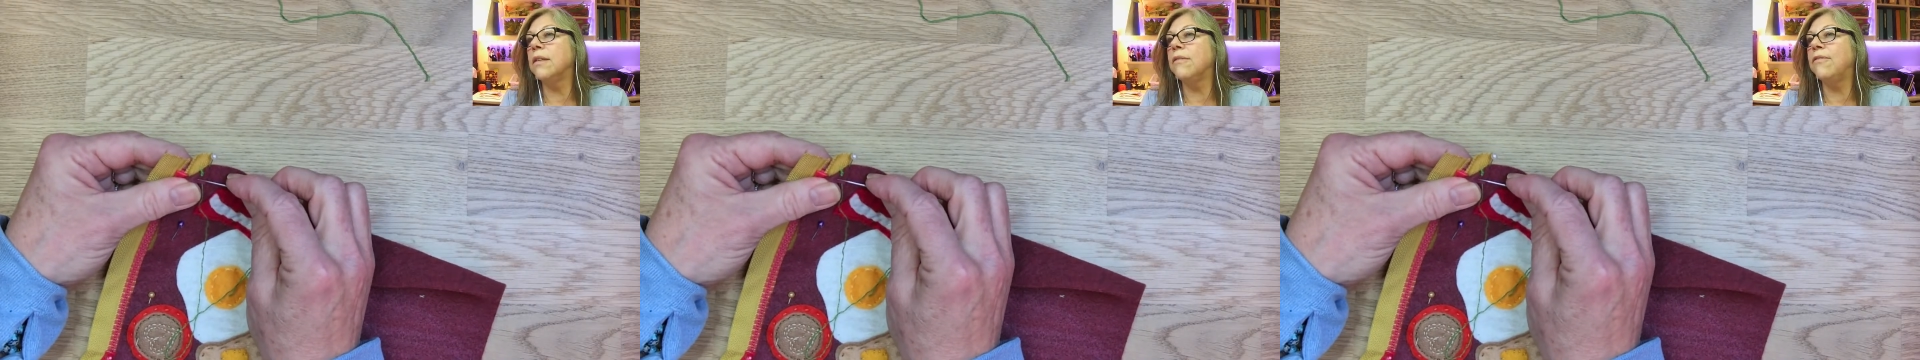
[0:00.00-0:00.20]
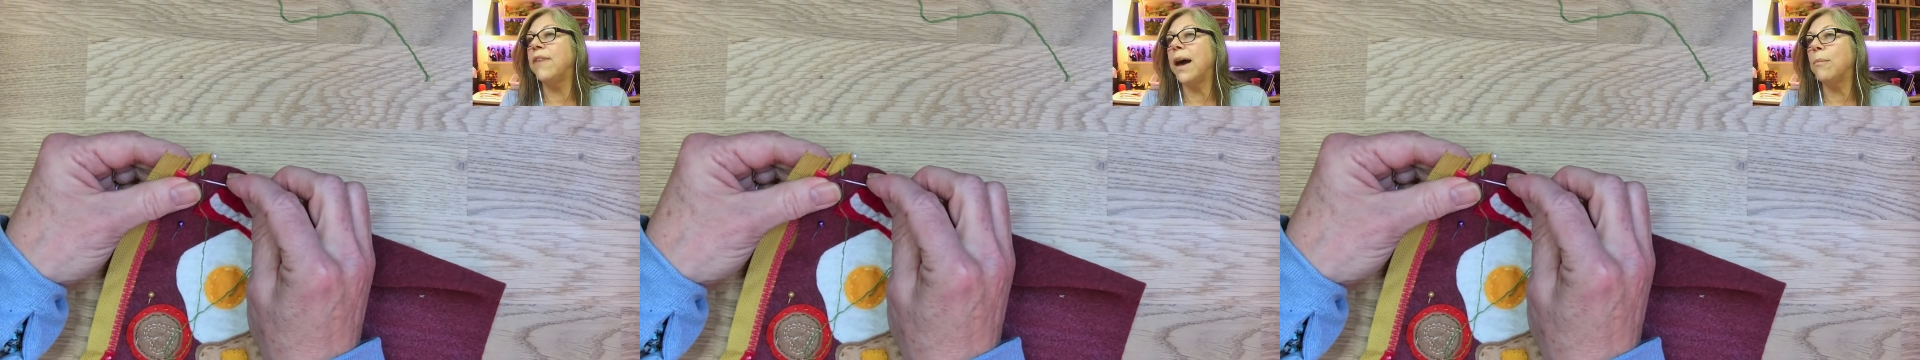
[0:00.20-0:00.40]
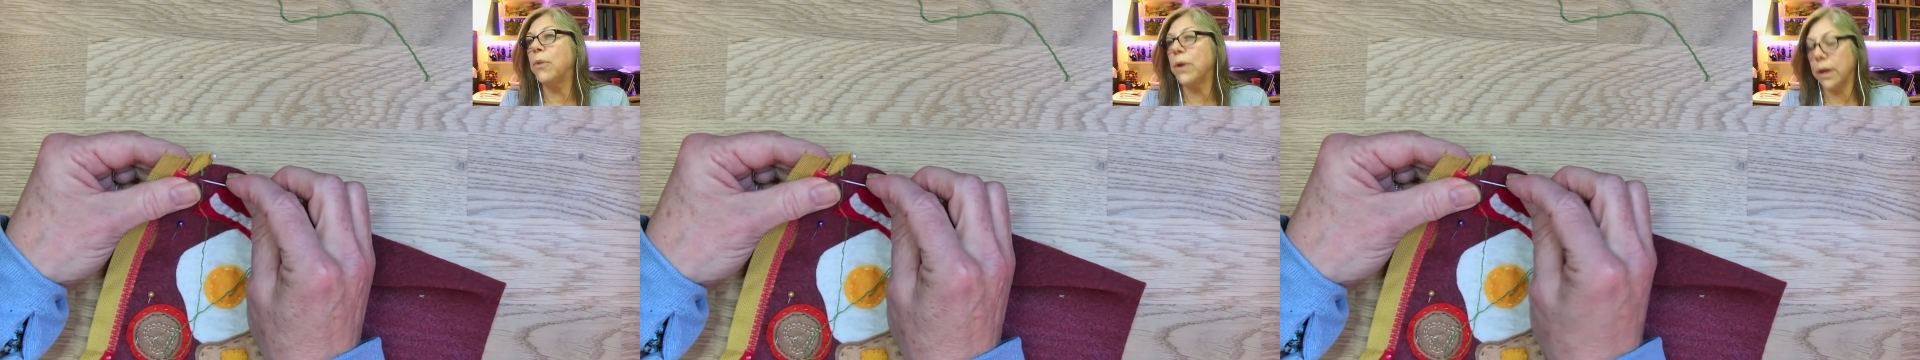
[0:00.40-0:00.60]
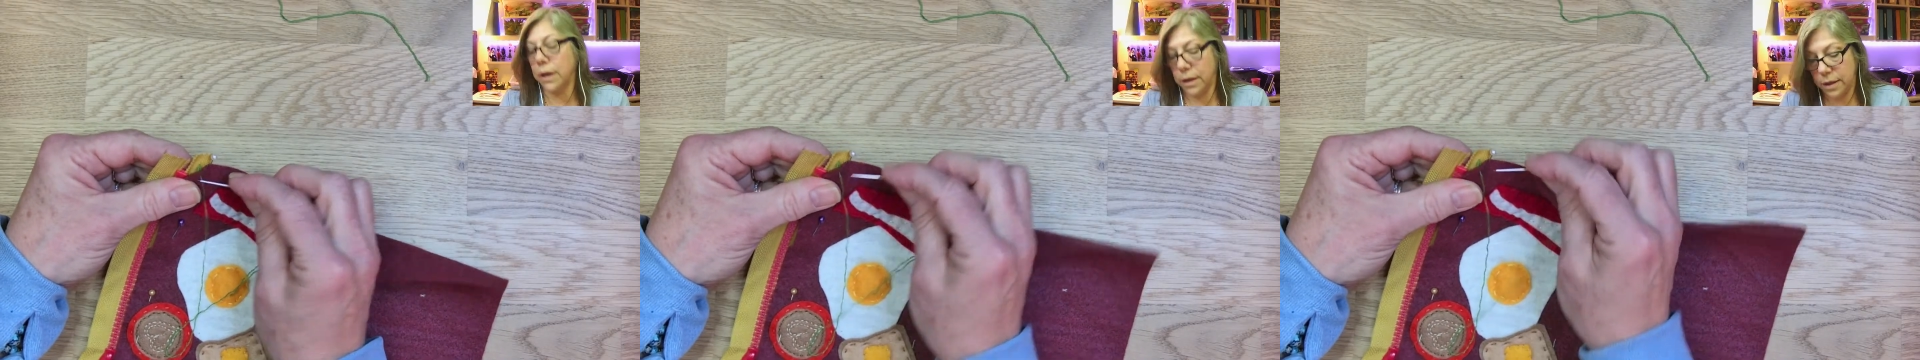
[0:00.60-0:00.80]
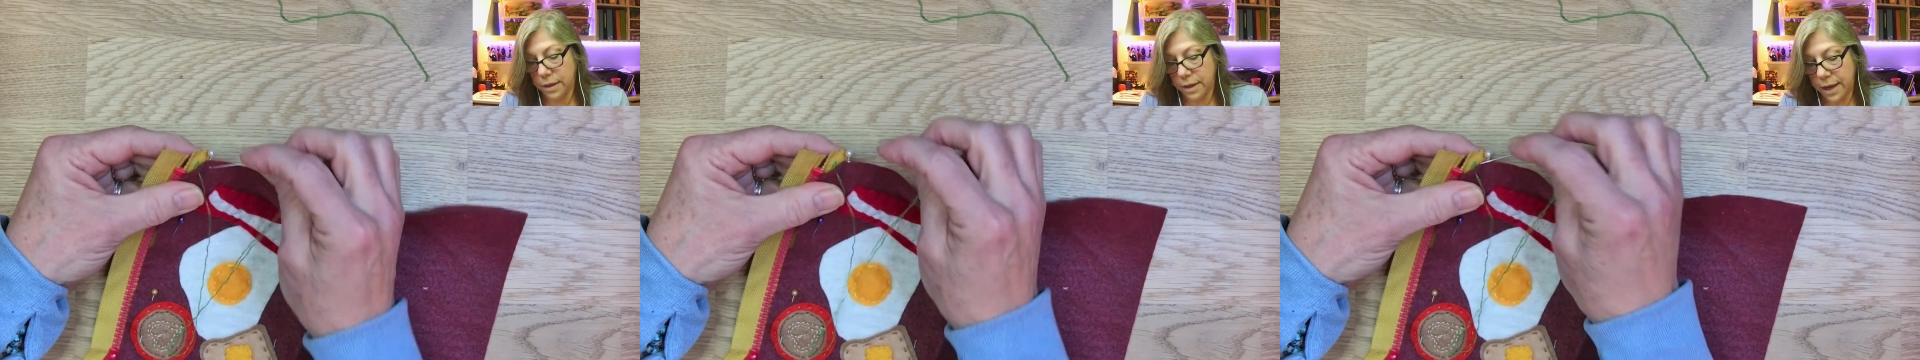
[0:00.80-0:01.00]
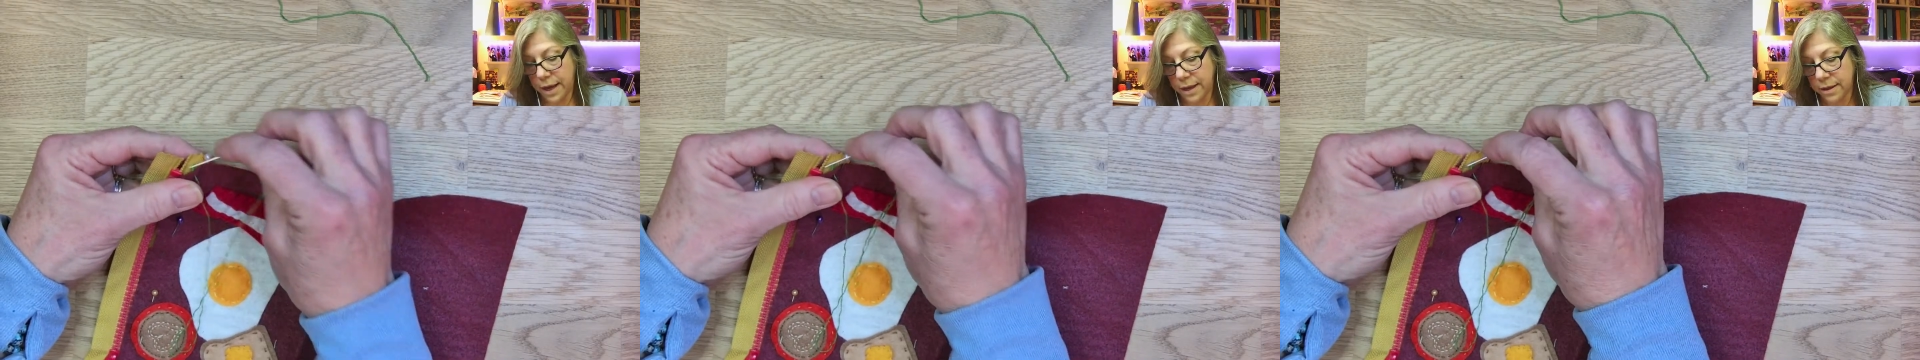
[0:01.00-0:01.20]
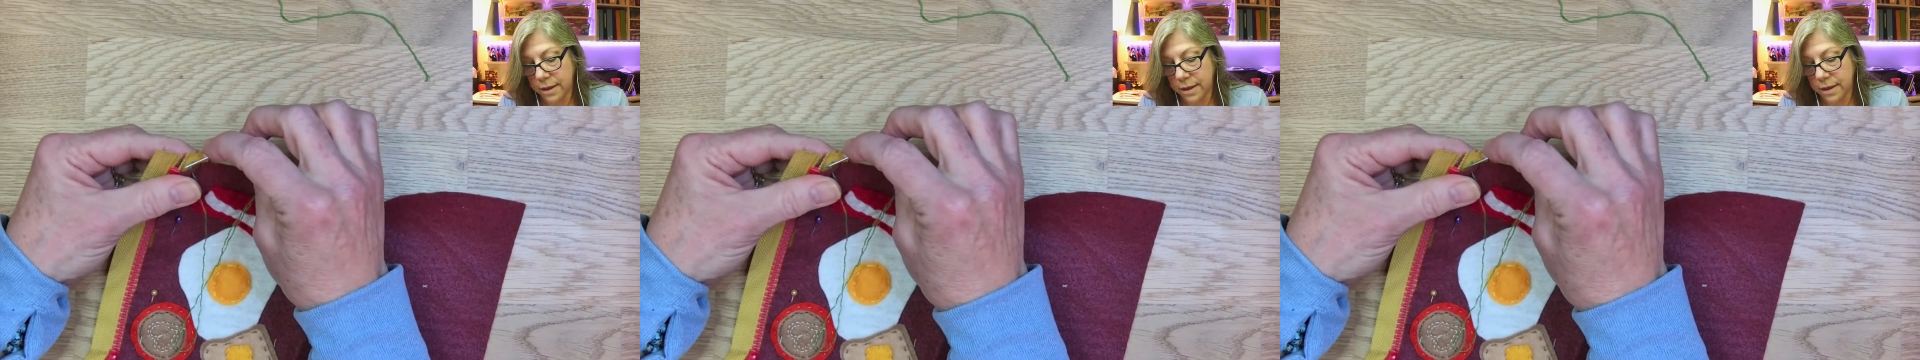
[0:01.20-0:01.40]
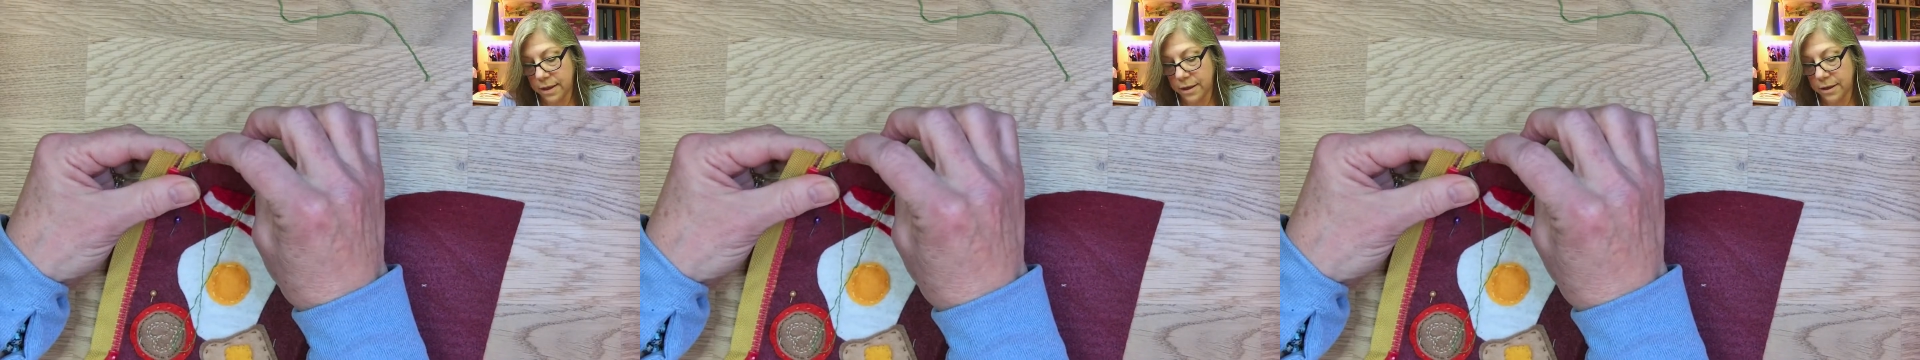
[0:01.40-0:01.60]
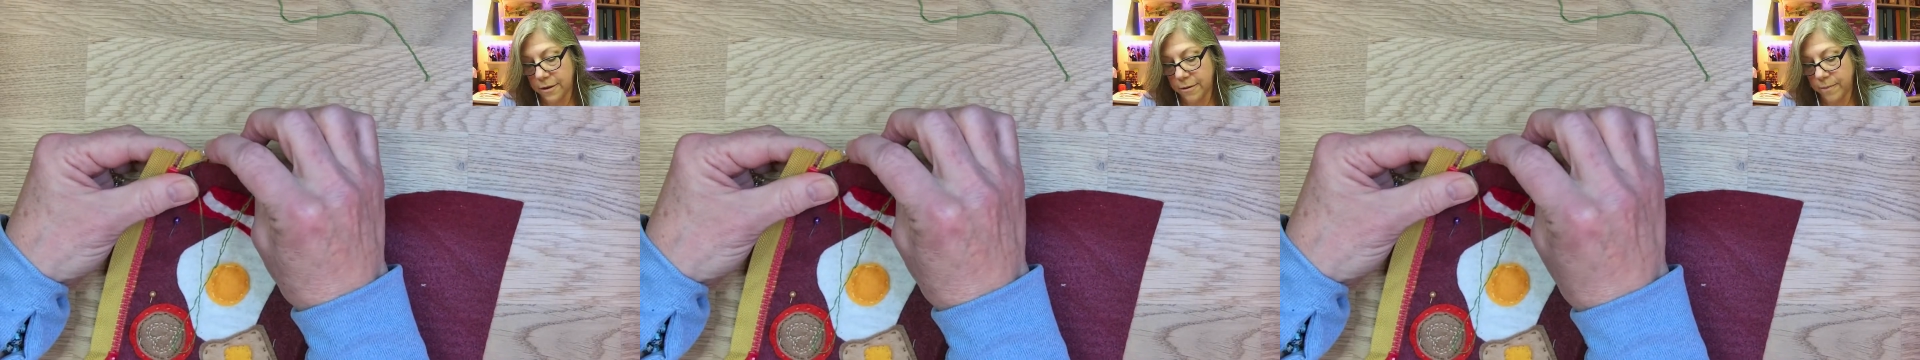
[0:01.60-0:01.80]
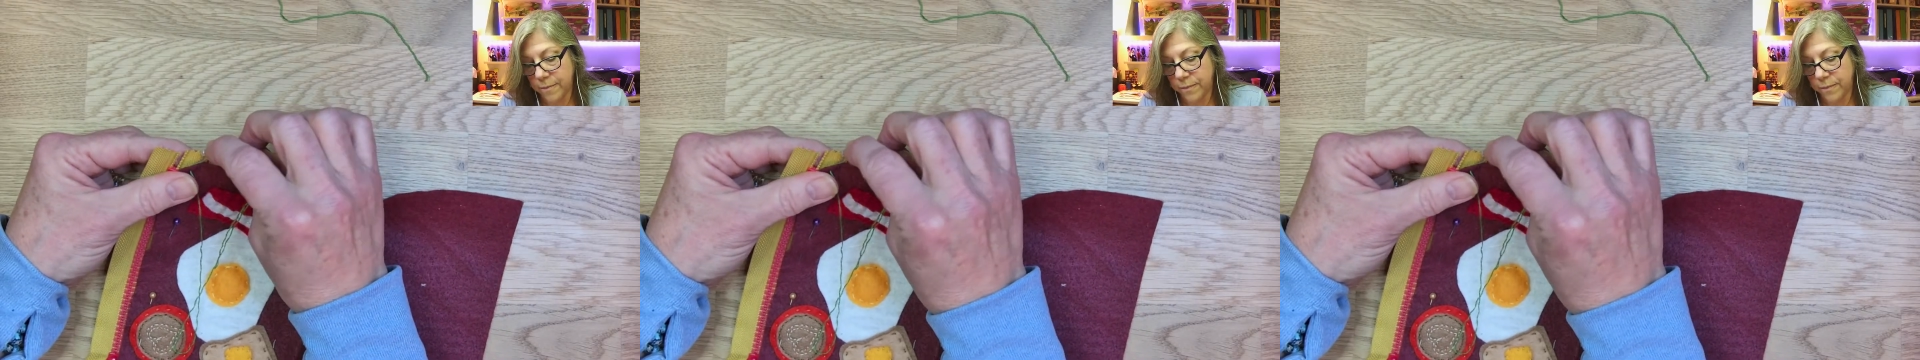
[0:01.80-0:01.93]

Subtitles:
the fabric and the